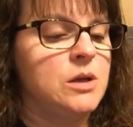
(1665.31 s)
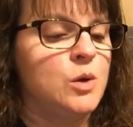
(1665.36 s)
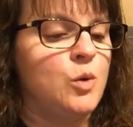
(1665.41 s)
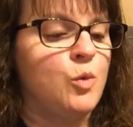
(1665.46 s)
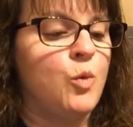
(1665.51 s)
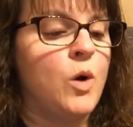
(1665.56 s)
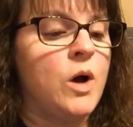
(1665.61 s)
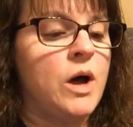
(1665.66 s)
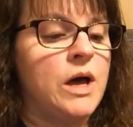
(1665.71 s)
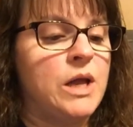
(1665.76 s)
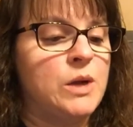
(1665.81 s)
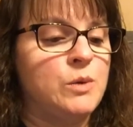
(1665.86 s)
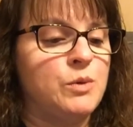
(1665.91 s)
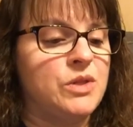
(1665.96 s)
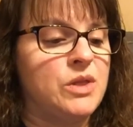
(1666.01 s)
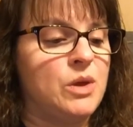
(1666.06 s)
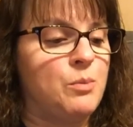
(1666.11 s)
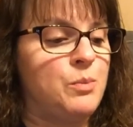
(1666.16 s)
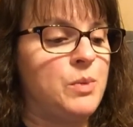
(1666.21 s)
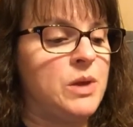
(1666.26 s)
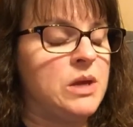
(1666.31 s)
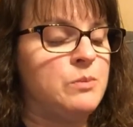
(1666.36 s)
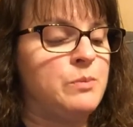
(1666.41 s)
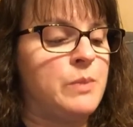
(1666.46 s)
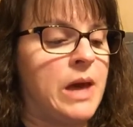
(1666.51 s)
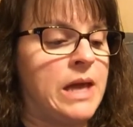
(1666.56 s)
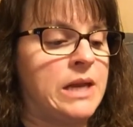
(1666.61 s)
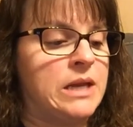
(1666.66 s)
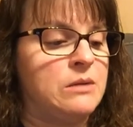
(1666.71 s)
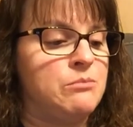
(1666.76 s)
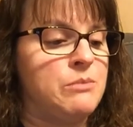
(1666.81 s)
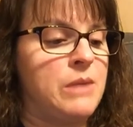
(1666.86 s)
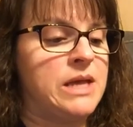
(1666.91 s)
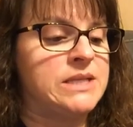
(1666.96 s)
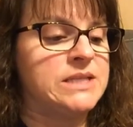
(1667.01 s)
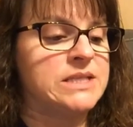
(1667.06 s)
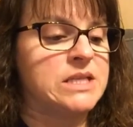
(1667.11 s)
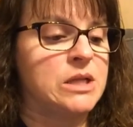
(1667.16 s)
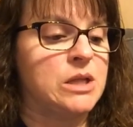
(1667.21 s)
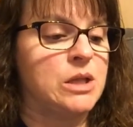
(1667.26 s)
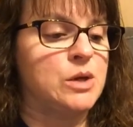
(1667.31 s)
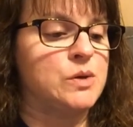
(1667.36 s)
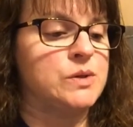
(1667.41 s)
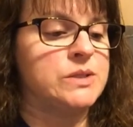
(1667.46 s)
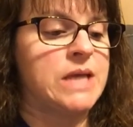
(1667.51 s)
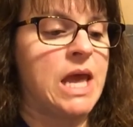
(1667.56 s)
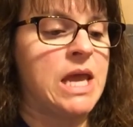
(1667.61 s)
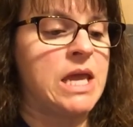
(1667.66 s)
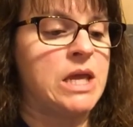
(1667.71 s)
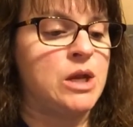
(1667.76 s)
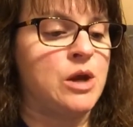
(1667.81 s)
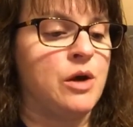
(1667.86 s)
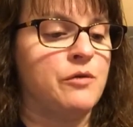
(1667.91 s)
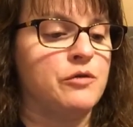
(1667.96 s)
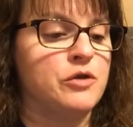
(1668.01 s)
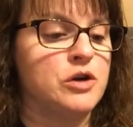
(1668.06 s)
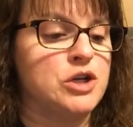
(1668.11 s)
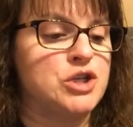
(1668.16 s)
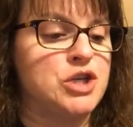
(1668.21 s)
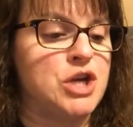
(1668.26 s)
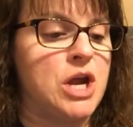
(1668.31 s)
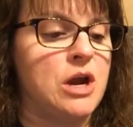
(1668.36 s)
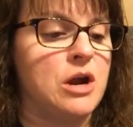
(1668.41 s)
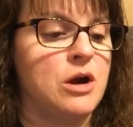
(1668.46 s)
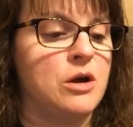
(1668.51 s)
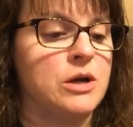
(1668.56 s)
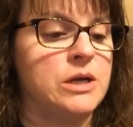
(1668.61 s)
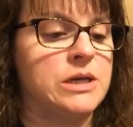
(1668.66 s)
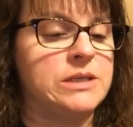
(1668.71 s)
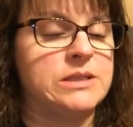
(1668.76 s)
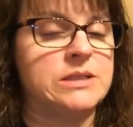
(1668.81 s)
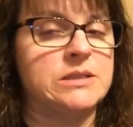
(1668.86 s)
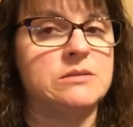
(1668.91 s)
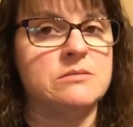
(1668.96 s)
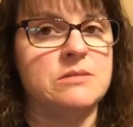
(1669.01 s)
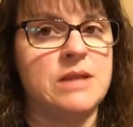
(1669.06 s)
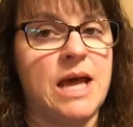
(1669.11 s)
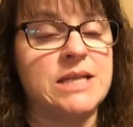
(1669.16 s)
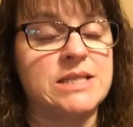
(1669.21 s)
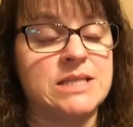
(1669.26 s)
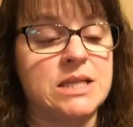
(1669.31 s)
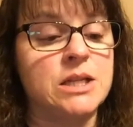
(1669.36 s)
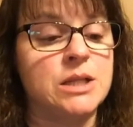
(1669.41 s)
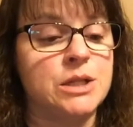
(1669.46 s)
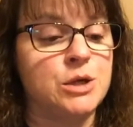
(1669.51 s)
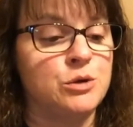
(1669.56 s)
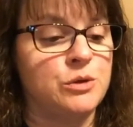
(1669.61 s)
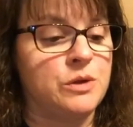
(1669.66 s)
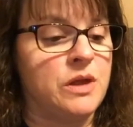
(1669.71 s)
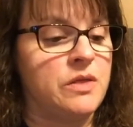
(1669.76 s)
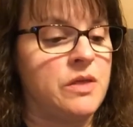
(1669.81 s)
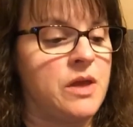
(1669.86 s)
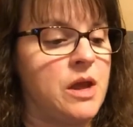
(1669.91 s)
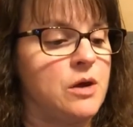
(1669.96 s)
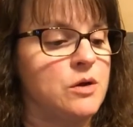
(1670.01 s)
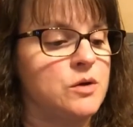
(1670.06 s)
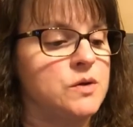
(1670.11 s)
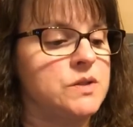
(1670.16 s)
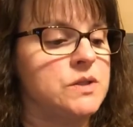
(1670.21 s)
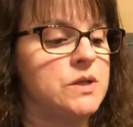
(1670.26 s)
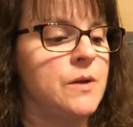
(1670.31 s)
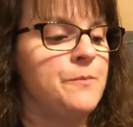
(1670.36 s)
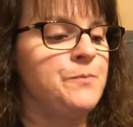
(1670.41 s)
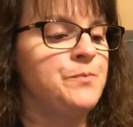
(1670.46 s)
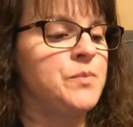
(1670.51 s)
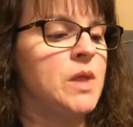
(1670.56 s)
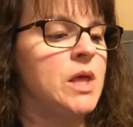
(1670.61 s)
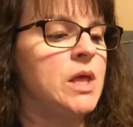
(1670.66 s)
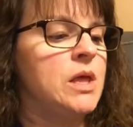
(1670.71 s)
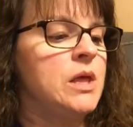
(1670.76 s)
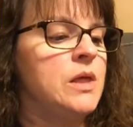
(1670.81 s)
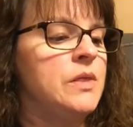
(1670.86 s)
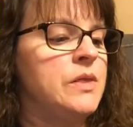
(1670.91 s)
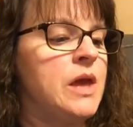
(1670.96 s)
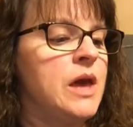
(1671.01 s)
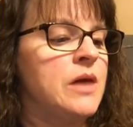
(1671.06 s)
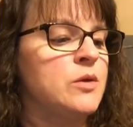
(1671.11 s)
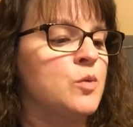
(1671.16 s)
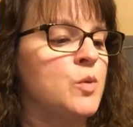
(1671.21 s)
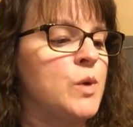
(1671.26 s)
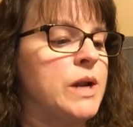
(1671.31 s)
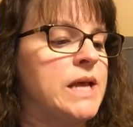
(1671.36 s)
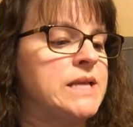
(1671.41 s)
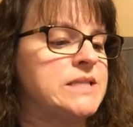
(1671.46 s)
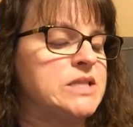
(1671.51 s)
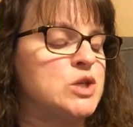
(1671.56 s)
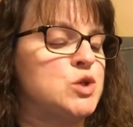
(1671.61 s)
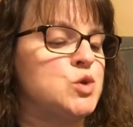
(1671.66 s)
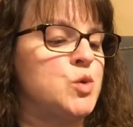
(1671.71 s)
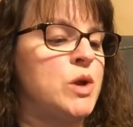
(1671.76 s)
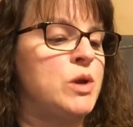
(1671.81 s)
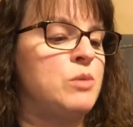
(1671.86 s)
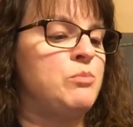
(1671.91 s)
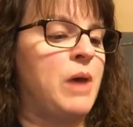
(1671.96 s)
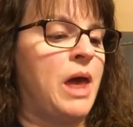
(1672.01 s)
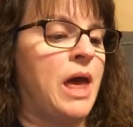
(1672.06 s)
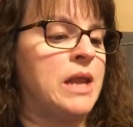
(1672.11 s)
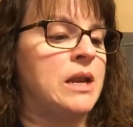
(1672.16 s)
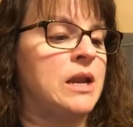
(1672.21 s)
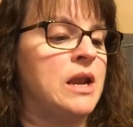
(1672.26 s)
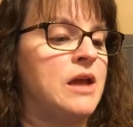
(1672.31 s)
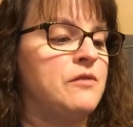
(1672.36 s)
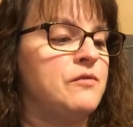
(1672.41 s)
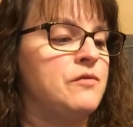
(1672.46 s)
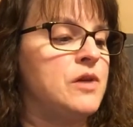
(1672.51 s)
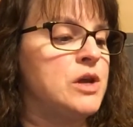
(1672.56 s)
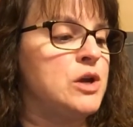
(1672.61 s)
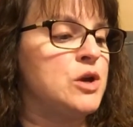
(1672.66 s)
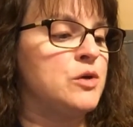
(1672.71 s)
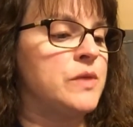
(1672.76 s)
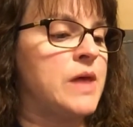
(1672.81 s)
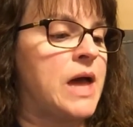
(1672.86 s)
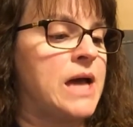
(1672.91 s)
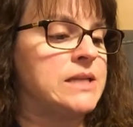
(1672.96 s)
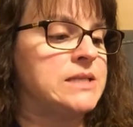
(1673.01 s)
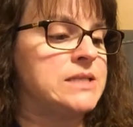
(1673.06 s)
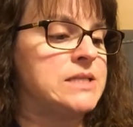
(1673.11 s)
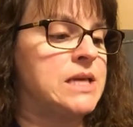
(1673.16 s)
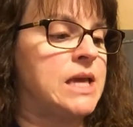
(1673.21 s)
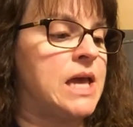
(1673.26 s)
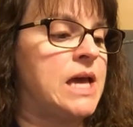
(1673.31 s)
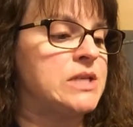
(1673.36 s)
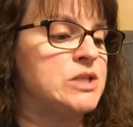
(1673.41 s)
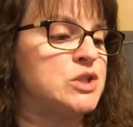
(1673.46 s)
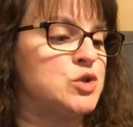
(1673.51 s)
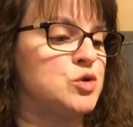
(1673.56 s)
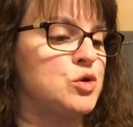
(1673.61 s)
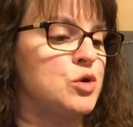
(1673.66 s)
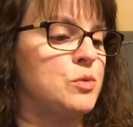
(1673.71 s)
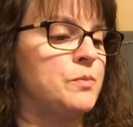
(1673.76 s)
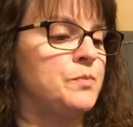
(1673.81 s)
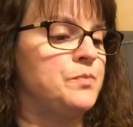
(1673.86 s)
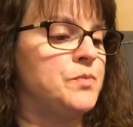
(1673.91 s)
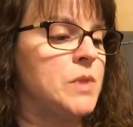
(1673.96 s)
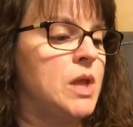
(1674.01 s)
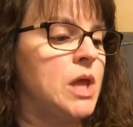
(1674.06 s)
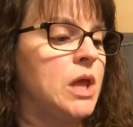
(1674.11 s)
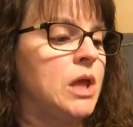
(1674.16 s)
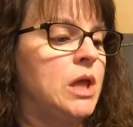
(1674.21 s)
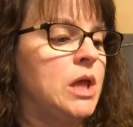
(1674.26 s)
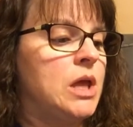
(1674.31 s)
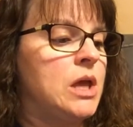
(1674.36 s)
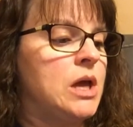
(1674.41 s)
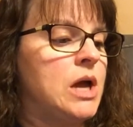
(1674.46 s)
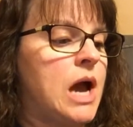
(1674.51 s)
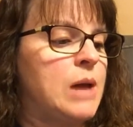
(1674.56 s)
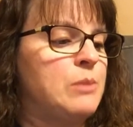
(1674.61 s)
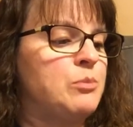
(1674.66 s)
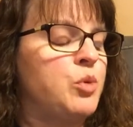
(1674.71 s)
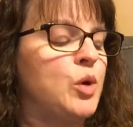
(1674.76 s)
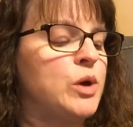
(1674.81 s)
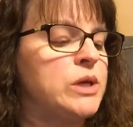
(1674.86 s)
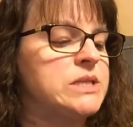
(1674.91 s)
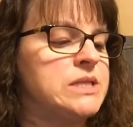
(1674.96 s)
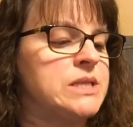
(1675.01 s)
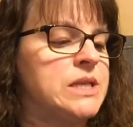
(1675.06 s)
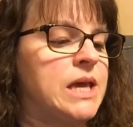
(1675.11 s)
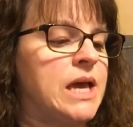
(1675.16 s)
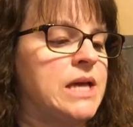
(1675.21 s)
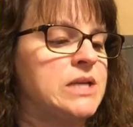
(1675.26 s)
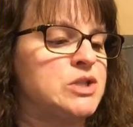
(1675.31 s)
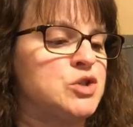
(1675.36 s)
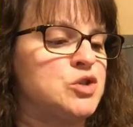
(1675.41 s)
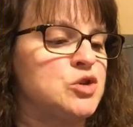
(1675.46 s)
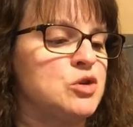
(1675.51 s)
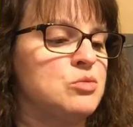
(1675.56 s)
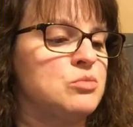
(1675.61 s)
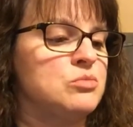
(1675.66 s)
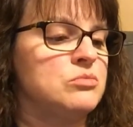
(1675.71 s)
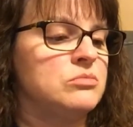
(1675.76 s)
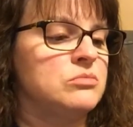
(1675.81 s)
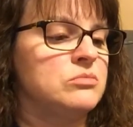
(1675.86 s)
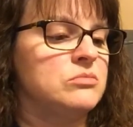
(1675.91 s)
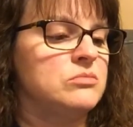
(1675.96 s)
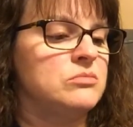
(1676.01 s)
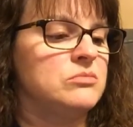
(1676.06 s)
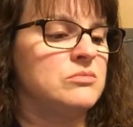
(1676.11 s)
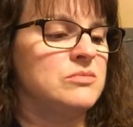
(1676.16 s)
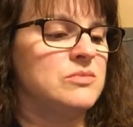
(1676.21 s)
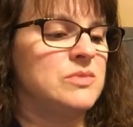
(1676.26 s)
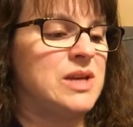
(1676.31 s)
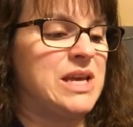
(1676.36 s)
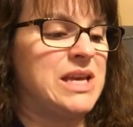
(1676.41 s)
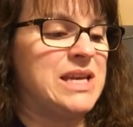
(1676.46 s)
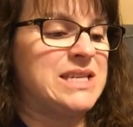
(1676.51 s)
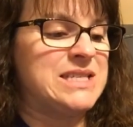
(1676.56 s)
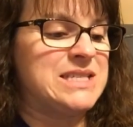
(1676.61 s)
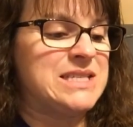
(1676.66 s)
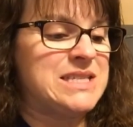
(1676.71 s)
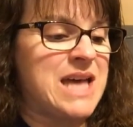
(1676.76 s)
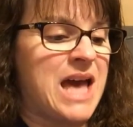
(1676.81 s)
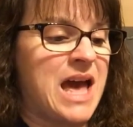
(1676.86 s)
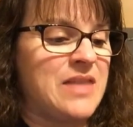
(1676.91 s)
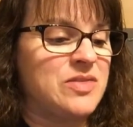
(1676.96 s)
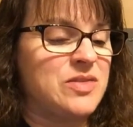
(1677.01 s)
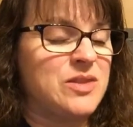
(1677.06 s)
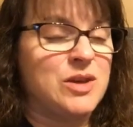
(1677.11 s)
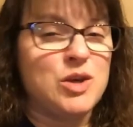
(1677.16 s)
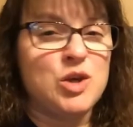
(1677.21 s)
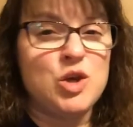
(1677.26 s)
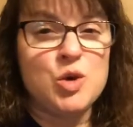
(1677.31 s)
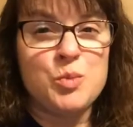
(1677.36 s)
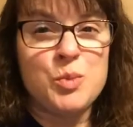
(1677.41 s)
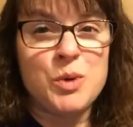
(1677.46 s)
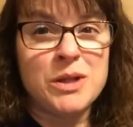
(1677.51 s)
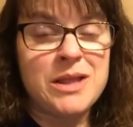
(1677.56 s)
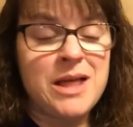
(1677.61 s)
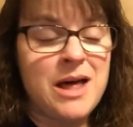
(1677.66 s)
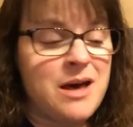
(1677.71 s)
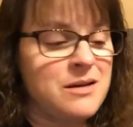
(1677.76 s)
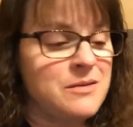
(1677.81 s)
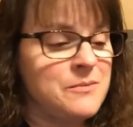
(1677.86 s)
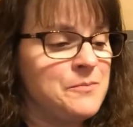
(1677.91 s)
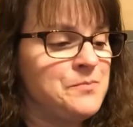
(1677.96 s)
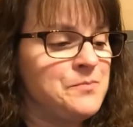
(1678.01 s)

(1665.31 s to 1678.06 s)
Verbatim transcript: One, with a big bed and men's clothes hanging over a chair, is that's clearly theirs. The other one has a twin bed, and I figure that's the guest room. I point to the guest room. Is that the cupola?